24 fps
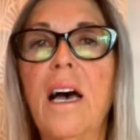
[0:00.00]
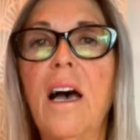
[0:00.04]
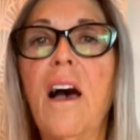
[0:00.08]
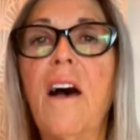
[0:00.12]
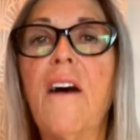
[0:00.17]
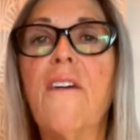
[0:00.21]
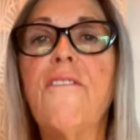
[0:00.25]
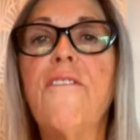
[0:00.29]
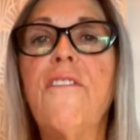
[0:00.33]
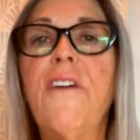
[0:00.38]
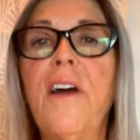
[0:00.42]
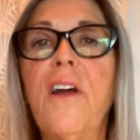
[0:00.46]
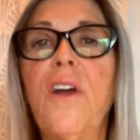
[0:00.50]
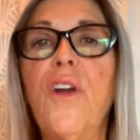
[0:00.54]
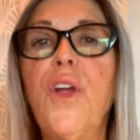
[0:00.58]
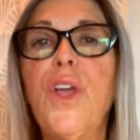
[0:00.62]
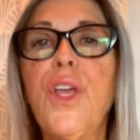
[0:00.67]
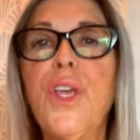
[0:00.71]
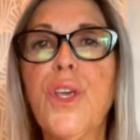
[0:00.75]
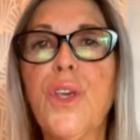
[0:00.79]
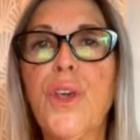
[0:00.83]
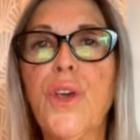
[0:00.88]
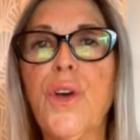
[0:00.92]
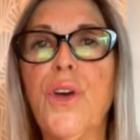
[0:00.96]
a
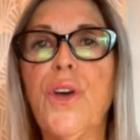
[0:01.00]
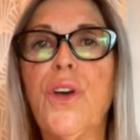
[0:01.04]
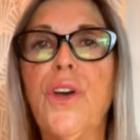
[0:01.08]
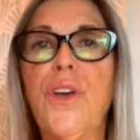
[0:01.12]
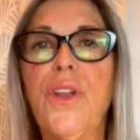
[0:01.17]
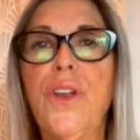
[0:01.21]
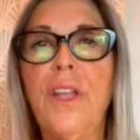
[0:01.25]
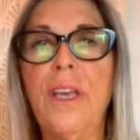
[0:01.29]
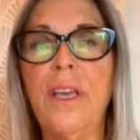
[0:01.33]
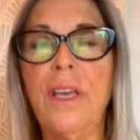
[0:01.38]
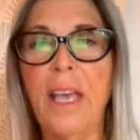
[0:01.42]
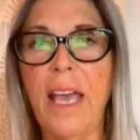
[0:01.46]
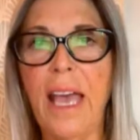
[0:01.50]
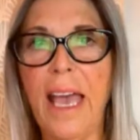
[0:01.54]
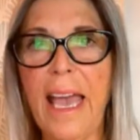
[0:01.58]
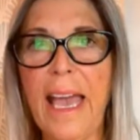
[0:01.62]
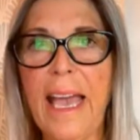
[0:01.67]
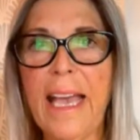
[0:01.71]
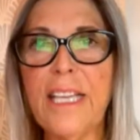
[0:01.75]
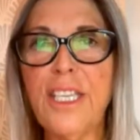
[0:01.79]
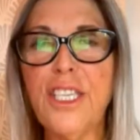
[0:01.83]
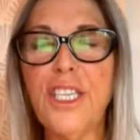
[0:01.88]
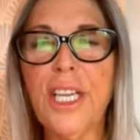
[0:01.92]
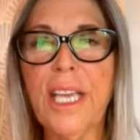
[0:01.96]
very good
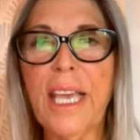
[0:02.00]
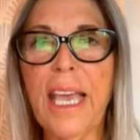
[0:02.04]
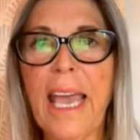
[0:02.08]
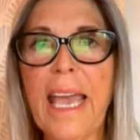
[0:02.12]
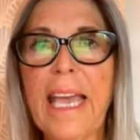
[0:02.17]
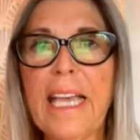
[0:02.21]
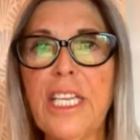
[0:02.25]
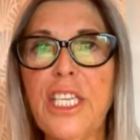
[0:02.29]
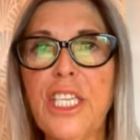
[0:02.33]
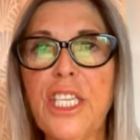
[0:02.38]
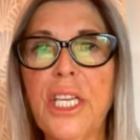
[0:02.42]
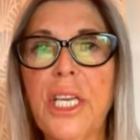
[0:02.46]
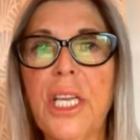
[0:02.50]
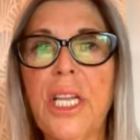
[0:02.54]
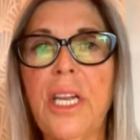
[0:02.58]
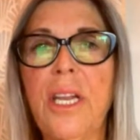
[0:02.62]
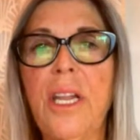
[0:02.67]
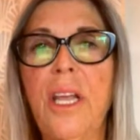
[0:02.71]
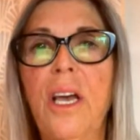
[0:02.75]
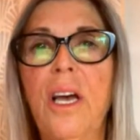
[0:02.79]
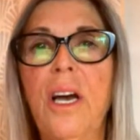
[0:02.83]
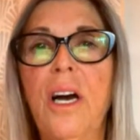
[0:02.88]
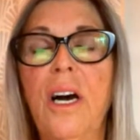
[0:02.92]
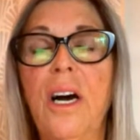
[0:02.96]

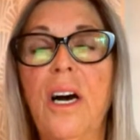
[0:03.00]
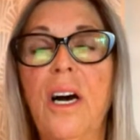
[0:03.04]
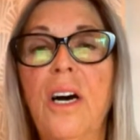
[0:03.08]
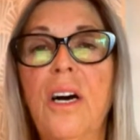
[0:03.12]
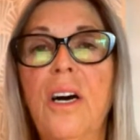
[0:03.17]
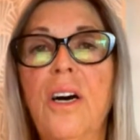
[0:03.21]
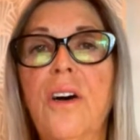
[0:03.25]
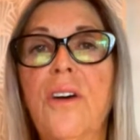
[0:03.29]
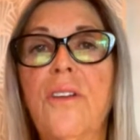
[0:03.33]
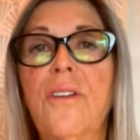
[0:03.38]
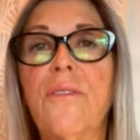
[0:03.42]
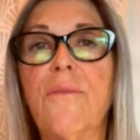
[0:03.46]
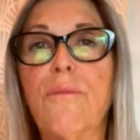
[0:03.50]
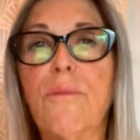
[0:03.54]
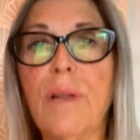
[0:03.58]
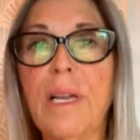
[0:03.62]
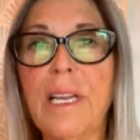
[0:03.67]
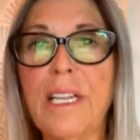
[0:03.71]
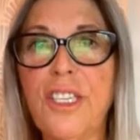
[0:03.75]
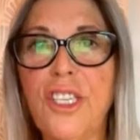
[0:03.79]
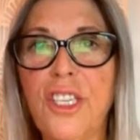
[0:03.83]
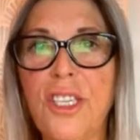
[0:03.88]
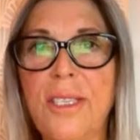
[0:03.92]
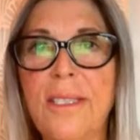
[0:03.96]
education on
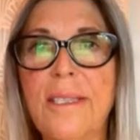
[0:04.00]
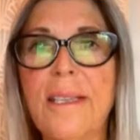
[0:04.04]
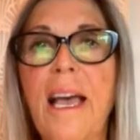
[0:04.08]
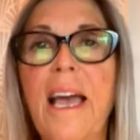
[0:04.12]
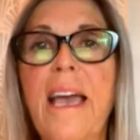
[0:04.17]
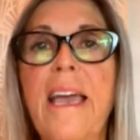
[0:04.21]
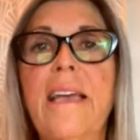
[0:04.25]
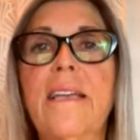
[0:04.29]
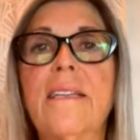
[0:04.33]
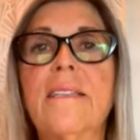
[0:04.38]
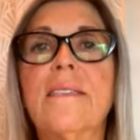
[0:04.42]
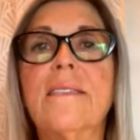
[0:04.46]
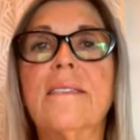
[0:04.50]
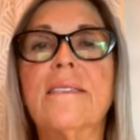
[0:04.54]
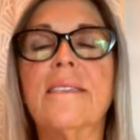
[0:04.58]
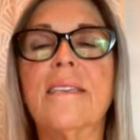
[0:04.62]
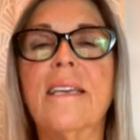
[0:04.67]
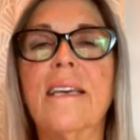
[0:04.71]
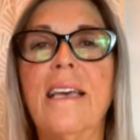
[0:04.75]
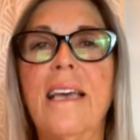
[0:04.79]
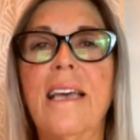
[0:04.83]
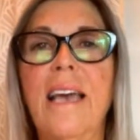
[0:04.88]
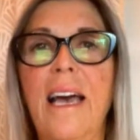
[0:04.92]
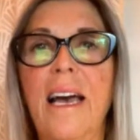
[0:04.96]
religious science
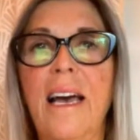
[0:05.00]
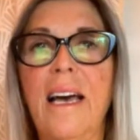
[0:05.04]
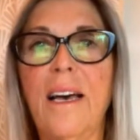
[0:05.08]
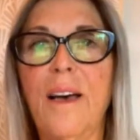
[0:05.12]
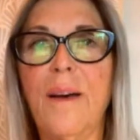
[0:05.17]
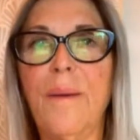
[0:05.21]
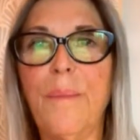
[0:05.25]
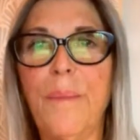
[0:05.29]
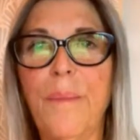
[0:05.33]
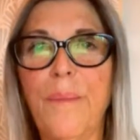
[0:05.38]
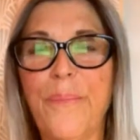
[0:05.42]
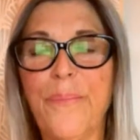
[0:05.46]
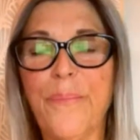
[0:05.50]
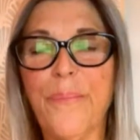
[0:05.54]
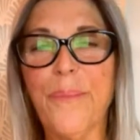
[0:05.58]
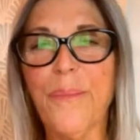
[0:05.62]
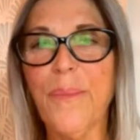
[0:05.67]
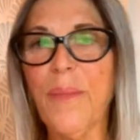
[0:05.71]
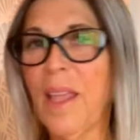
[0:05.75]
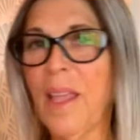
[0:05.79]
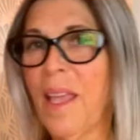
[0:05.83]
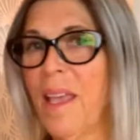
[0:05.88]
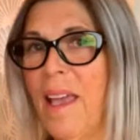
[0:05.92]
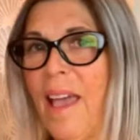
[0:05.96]

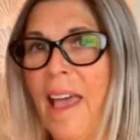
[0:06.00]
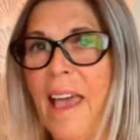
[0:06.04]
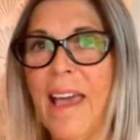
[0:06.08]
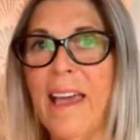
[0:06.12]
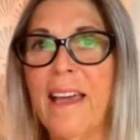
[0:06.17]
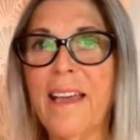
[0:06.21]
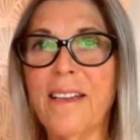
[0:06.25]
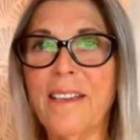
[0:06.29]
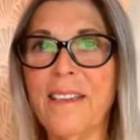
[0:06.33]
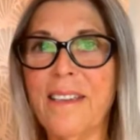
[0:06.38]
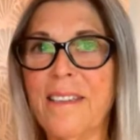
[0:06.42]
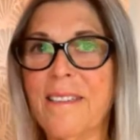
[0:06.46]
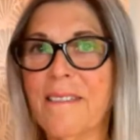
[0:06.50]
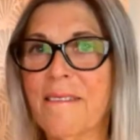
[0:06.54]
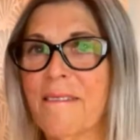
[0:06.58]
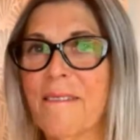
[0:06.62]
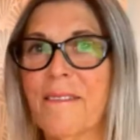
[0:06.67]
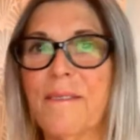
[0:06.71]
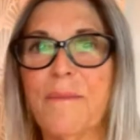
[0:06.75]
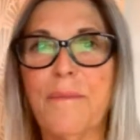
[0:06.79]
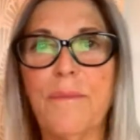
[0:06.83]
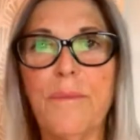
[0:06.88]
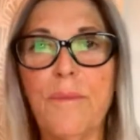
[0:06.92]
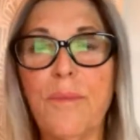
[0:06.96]
and
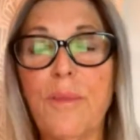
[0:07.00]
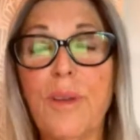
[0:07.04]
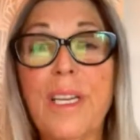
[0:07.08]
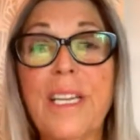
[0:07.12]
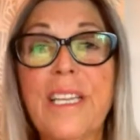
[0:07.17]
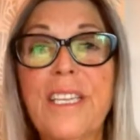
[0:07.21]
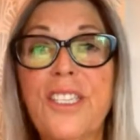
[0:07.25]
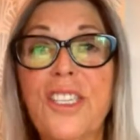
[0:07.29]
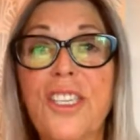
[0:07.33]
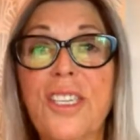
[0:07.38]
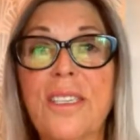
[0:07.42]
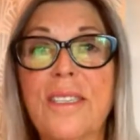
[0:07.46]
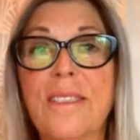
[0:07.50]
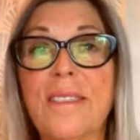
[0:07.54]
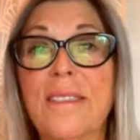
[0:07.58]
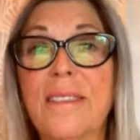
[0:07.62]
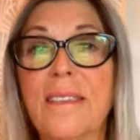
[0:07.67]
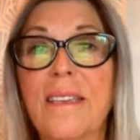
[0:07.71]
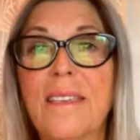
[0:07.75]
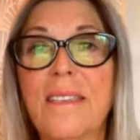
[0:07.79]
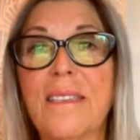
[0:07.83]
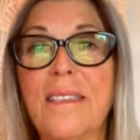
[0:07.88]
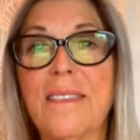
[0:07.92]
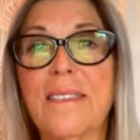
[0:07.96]

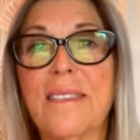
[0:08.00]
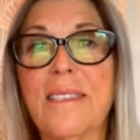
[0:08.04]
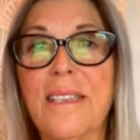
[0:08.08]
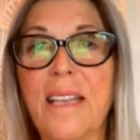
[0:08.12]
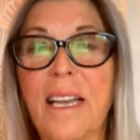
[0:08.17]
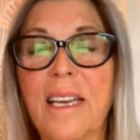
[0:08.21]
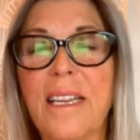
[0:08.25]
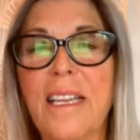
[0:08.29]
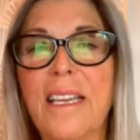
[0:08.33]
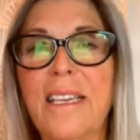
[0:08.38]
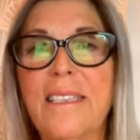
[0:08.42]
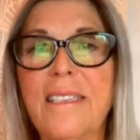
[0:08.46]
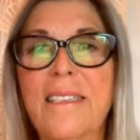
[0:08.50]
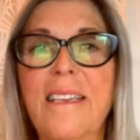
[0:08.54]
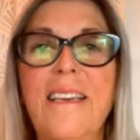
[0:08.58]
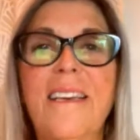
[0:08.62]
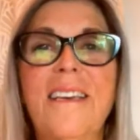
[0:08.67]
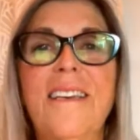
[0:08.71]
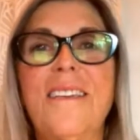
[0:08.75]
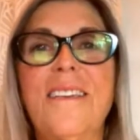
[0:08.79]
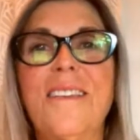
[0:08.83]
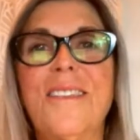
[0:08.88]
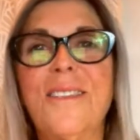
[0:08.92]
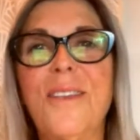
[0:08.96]
religious studies.
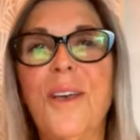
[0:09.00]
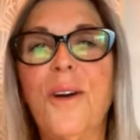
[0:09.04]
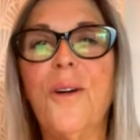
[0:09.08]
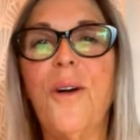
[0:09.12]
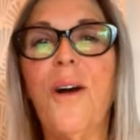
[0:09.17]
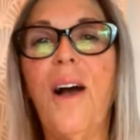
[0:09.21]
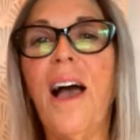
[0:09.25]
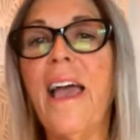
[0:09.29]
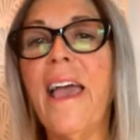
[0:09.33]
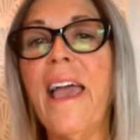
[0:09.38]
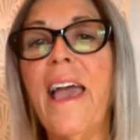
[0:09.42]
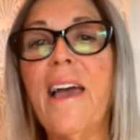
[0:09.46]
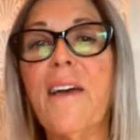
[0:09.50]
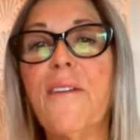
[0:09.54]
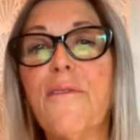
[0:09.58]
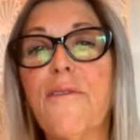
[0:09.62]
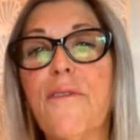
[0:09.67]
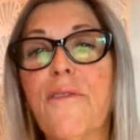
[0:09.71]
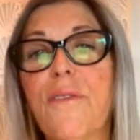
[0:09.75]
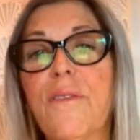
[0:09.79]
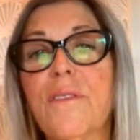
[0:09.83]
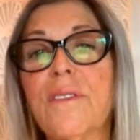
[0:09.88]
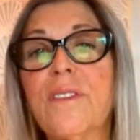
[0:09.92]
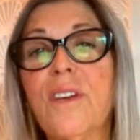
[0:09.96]
So I have
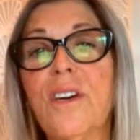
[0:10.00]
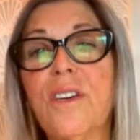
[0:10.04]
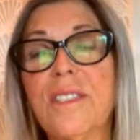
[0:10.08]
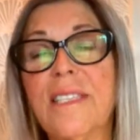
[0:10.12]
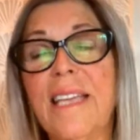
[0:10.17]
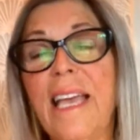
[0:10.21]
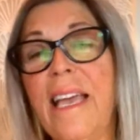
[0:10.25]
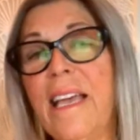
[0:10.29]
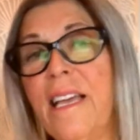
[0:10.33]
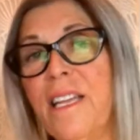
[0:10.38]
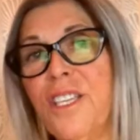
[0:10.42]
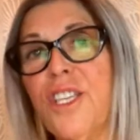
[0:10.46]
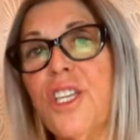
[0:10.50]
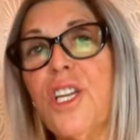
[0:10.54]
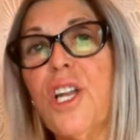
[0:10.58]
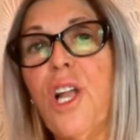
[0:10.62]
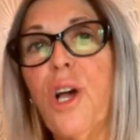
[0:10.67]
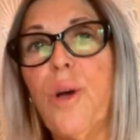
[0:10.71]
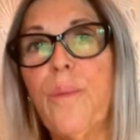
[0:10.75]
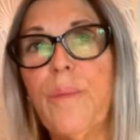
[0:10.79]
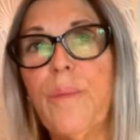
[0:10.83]
Dr. Angelo